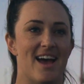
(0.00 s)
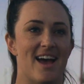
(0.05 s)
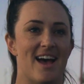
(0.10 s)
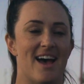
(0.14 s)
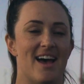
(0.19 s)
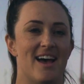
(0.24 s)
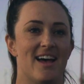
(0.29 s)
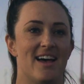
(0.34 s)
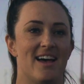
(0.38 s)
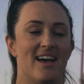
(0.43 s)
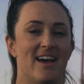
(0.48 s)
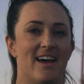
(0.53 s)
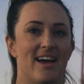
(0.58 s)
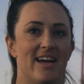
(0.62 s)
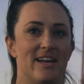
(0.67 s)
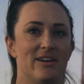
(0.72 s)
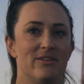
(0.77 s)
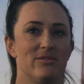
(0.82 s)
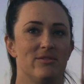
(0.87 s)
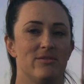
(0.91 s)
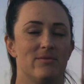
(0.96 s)

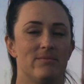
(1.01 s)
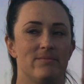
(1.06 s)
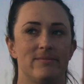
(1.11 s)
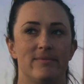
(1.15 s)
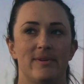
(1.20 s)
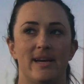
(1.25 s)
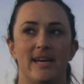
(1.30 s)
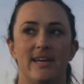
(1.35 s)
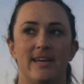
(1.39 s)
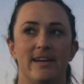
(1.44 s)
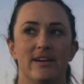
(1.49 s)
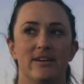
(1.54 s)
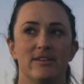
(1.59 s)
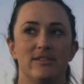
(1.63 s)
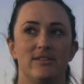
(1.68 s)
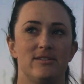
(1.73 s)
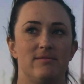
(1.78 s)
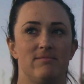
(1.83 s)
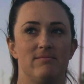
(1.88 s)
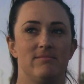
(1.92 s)
I hear